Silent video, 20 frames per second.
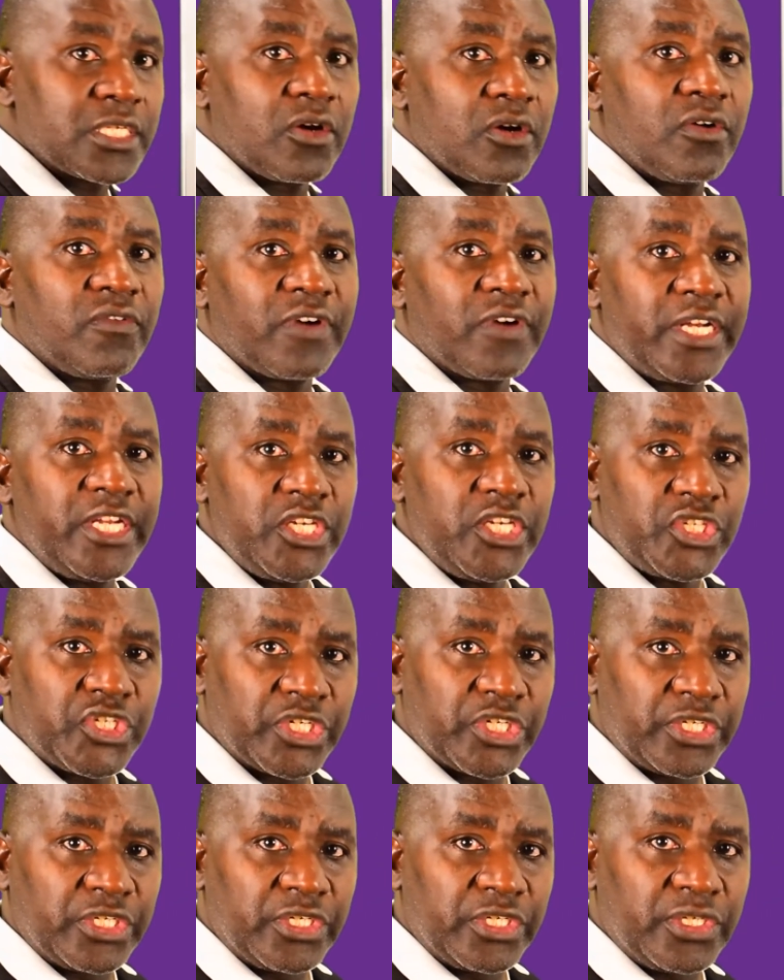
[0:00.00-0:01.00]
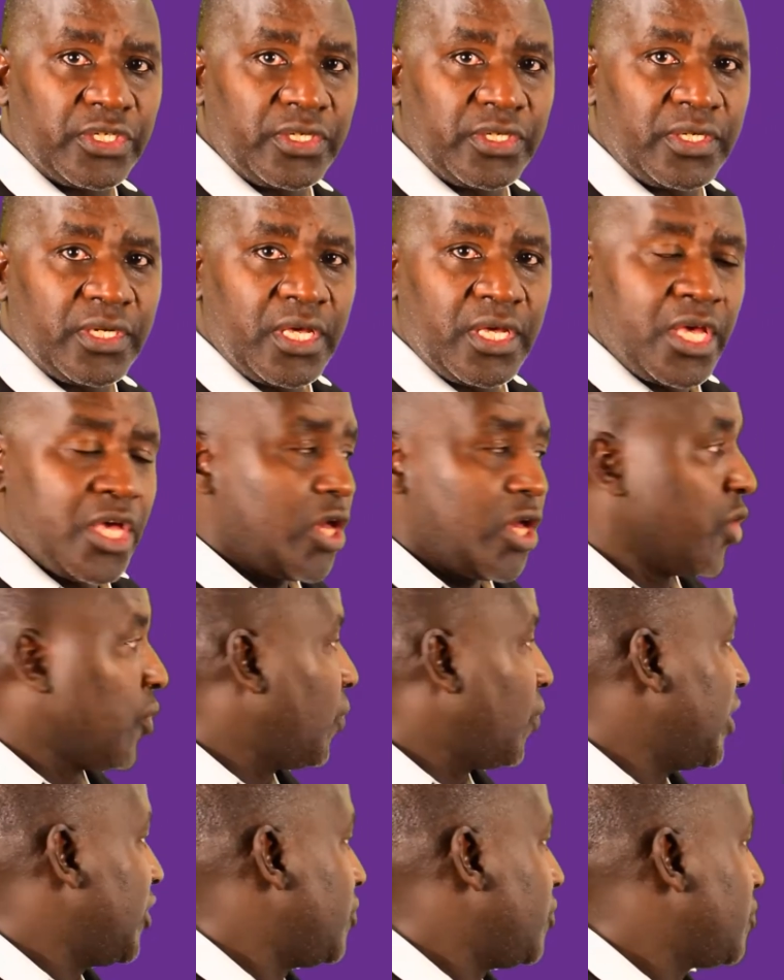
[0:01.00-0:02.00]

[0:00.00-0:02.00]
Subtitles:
of addition. When you